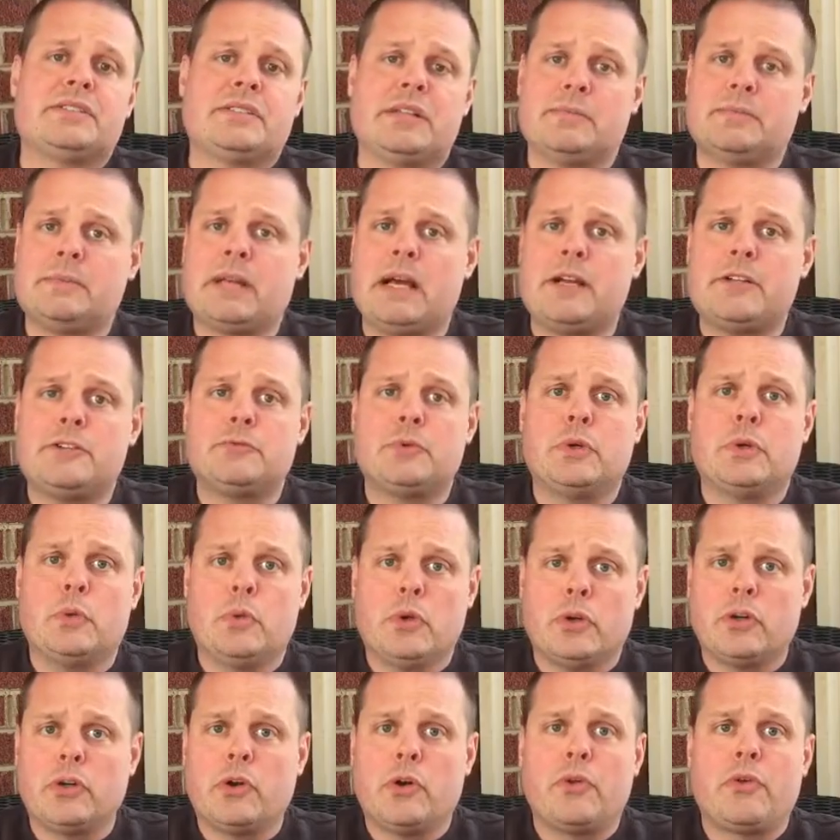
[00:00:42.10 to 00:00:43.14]
Sometimes we
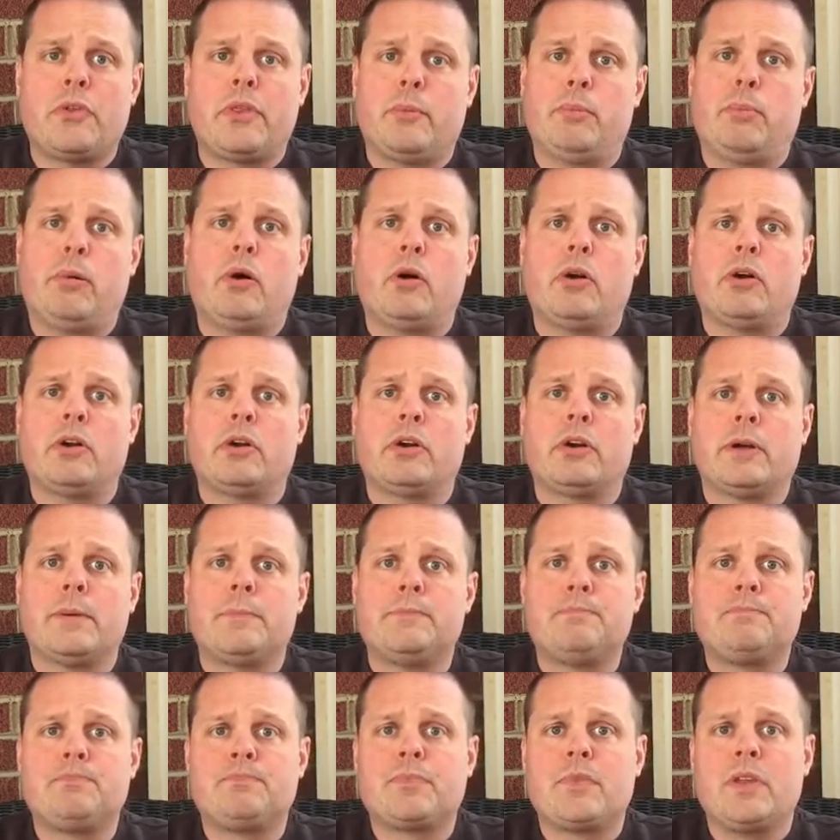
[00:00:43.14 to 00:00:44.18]
will go to the park
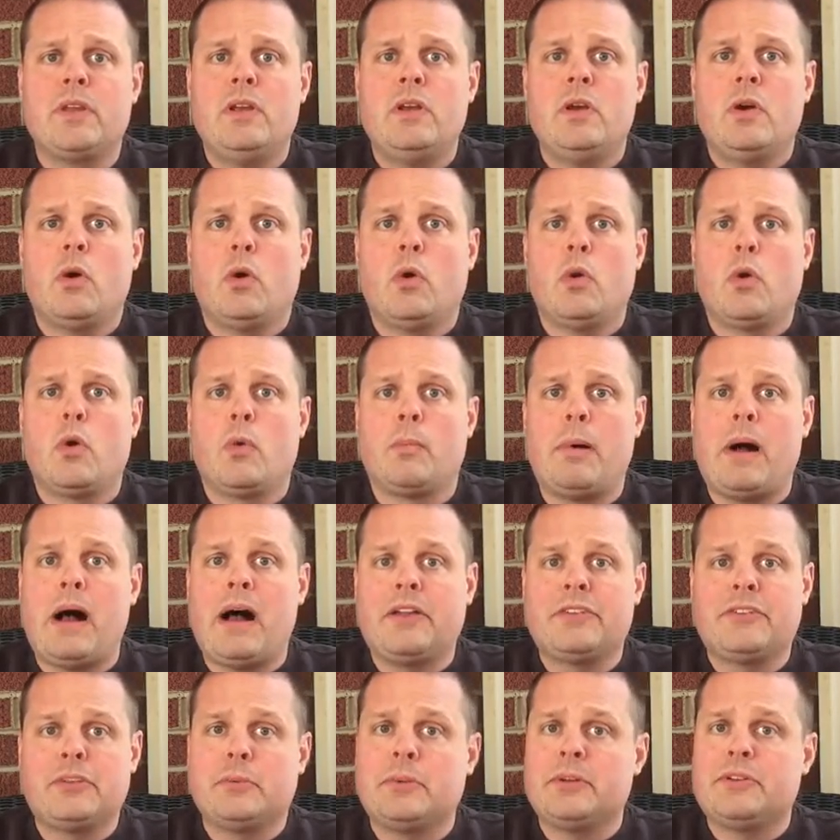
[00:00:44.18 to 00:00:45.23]
or
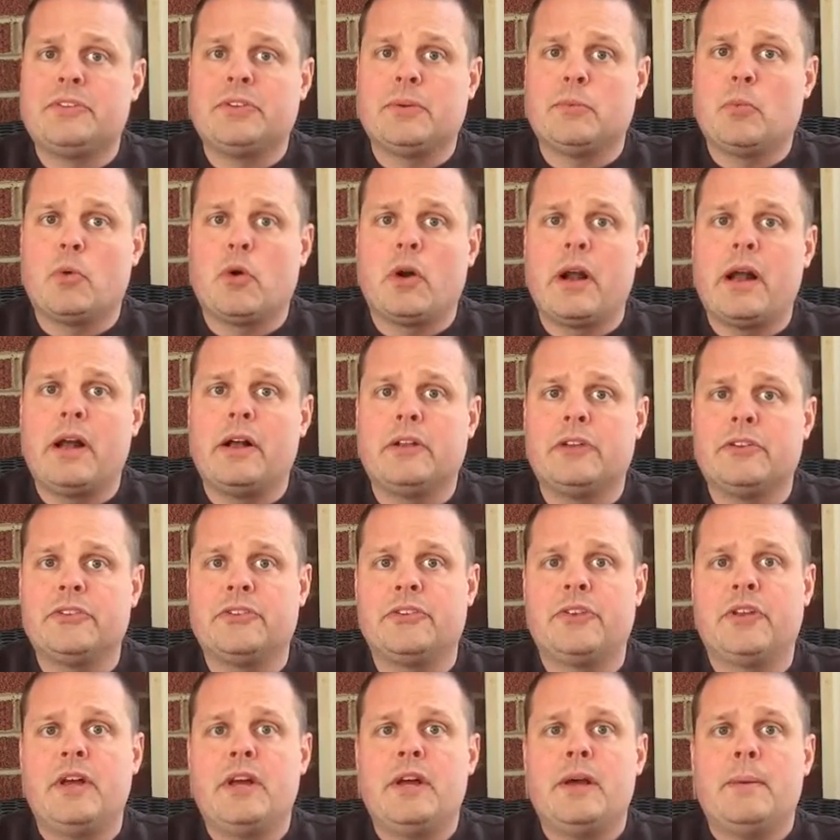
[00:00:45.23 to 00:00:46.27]
possibly somewhere
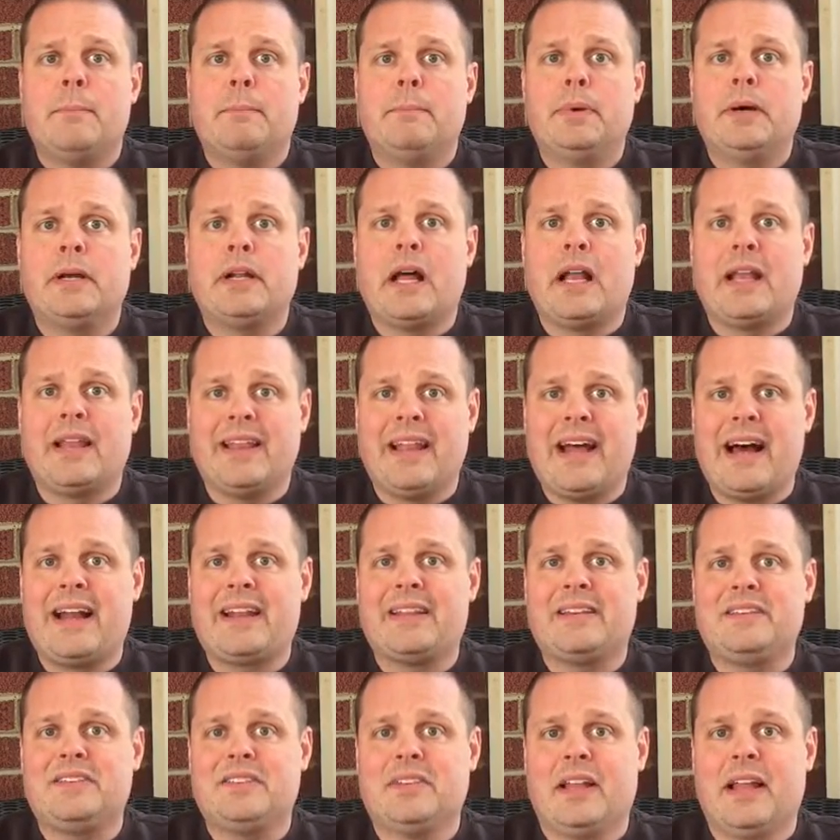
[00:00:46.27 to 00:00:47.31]
else, but a lot
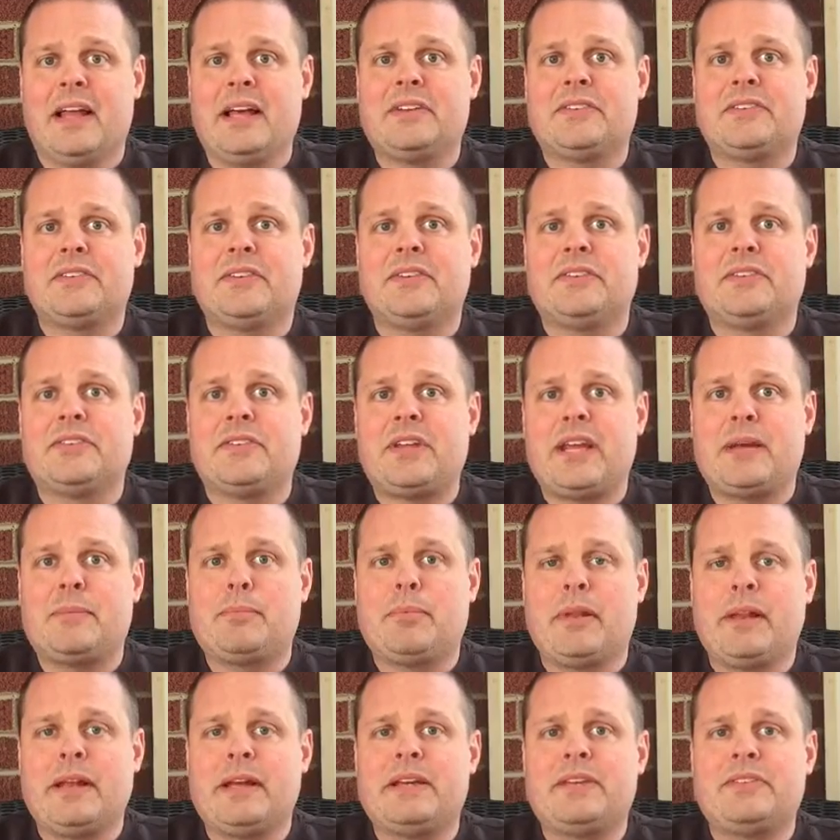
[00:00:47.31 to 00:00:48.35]
of these lessons take
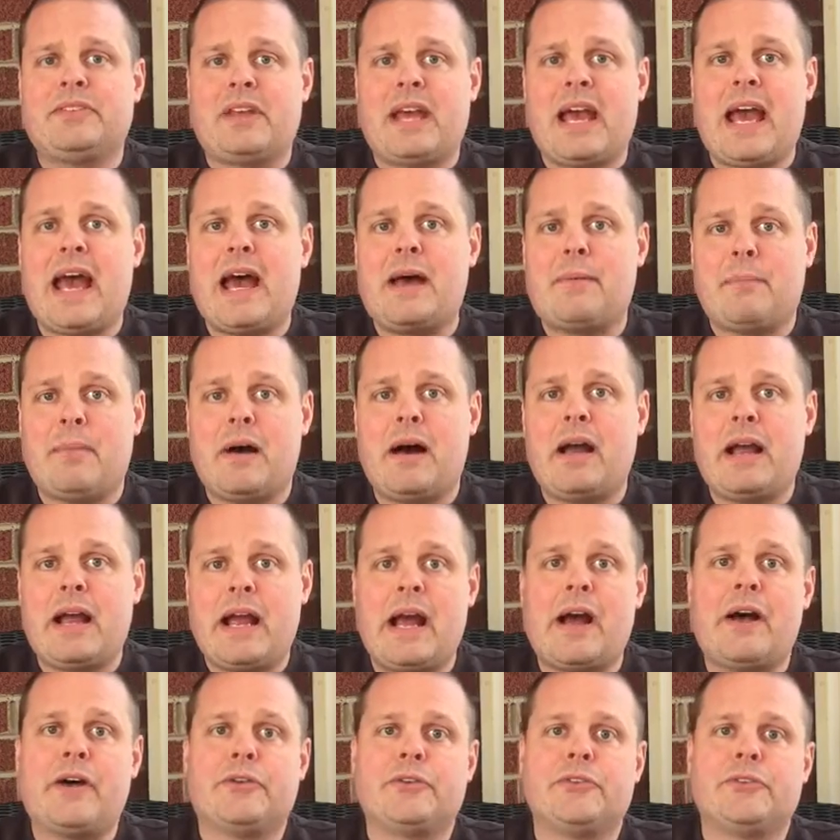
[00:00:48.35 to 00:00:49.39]
place at my
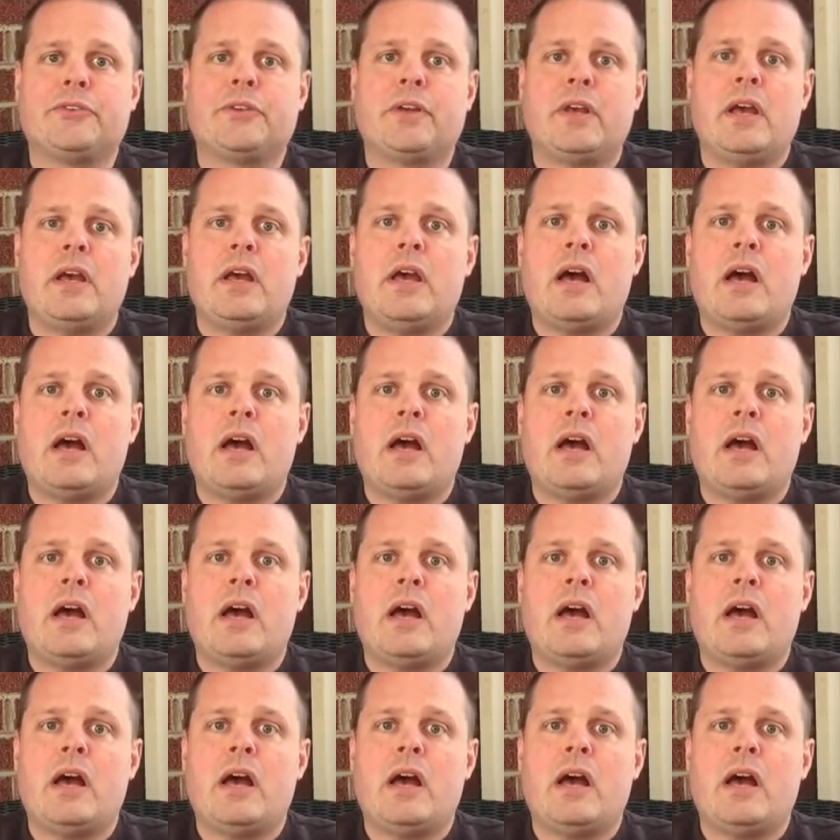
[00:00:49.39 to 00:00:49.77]
house.